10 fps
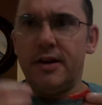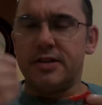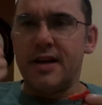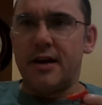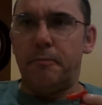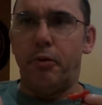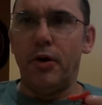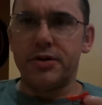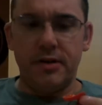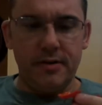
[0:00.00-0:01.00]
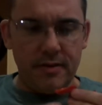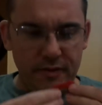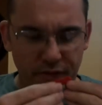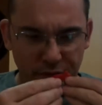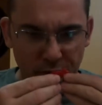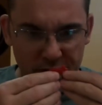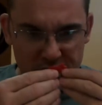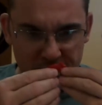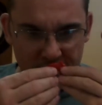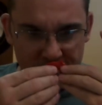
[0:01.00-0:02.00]
and it's like a pushing fruity
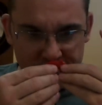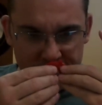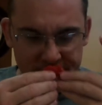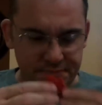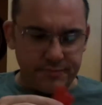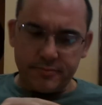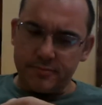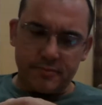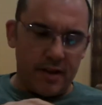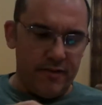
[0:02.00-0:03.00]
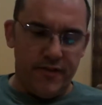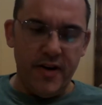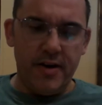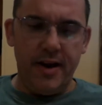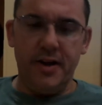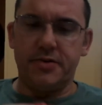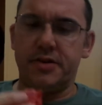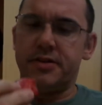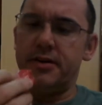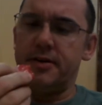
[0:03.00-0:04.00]
smell. Very
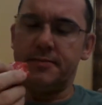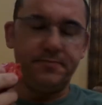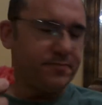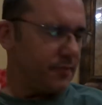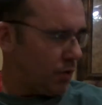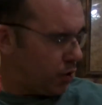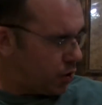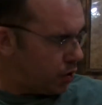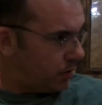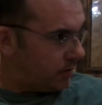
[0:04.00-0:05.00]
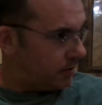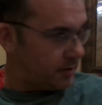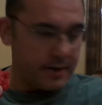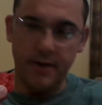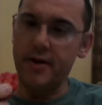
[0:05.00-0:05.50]
interested. Let's get